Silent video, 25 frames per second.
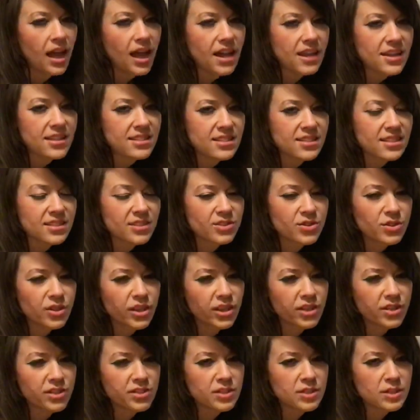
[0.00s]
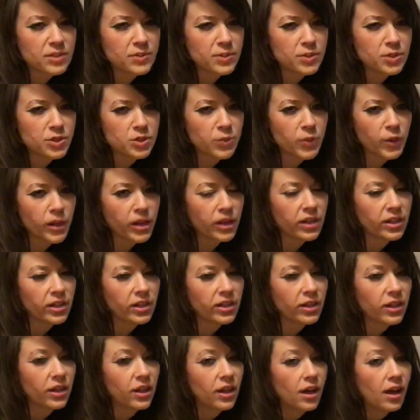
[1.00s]
Hi, sixth graders, it's Miss Schwer
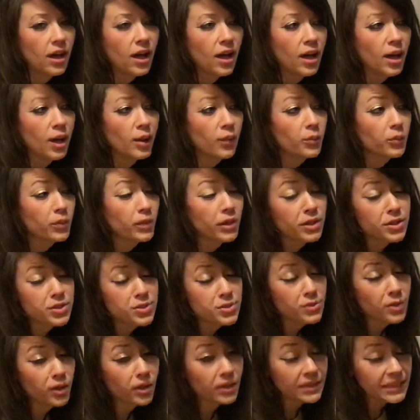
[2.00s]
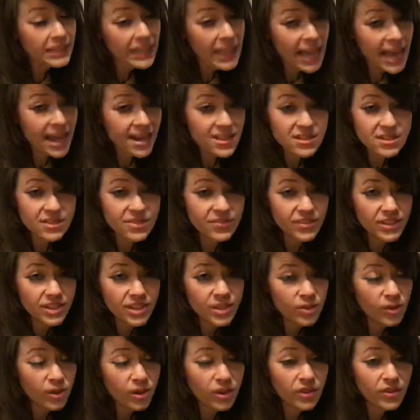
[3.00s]
here. We are to our last
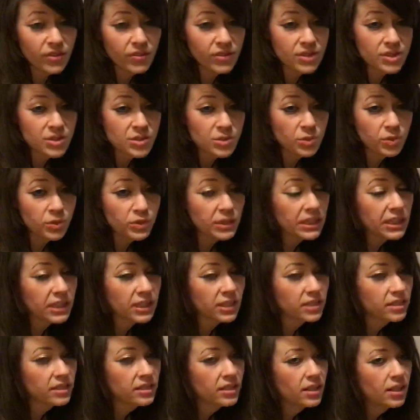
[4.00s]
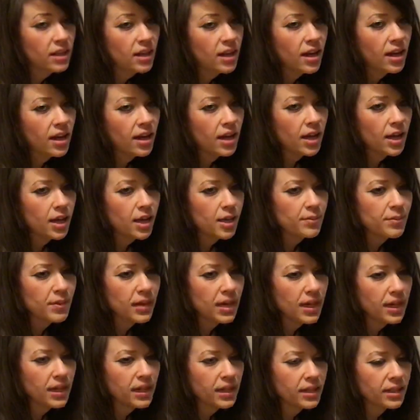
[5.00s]
video of the school year,
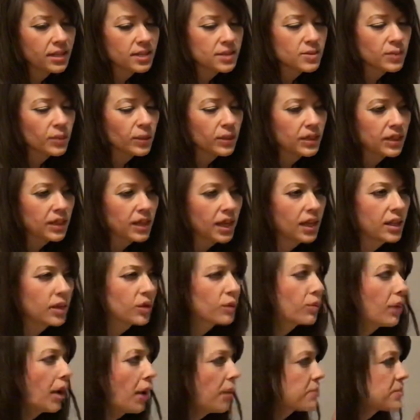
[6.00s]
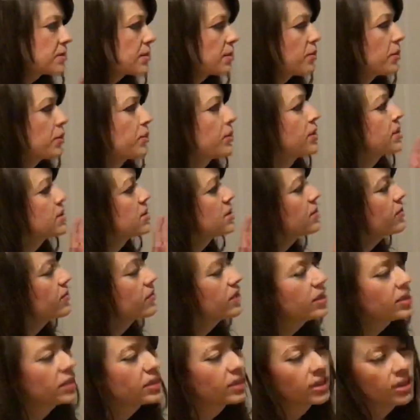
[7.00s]
and it's one that kind of wraps up the rest of the
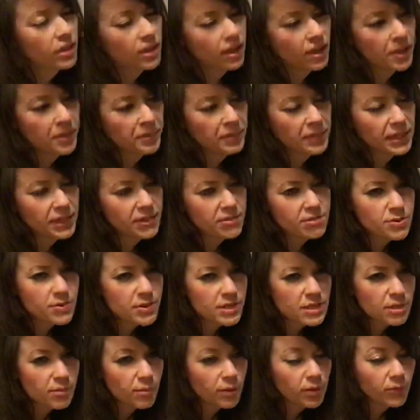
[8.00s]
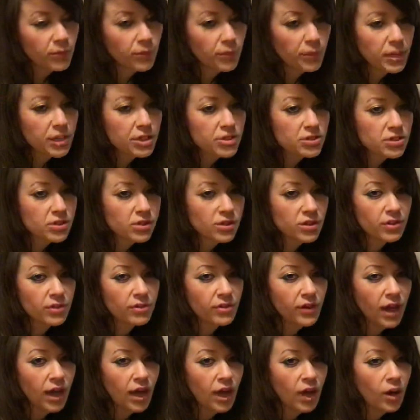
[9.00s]
year. It gives me some information of
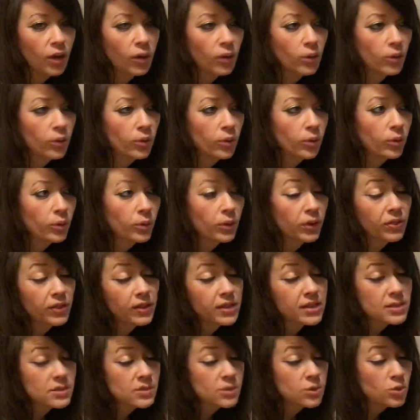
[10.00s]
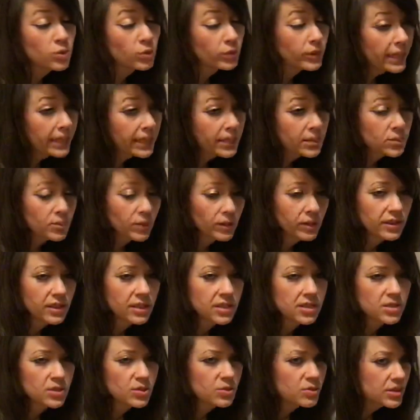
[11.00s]
what things you liked, what
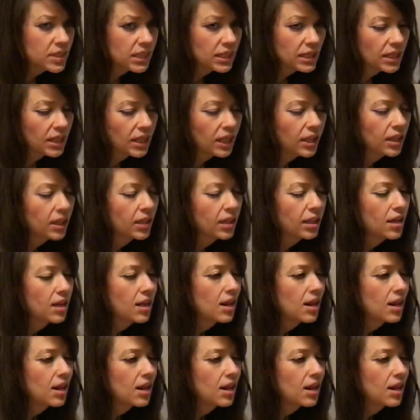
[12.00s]
things you didn't like,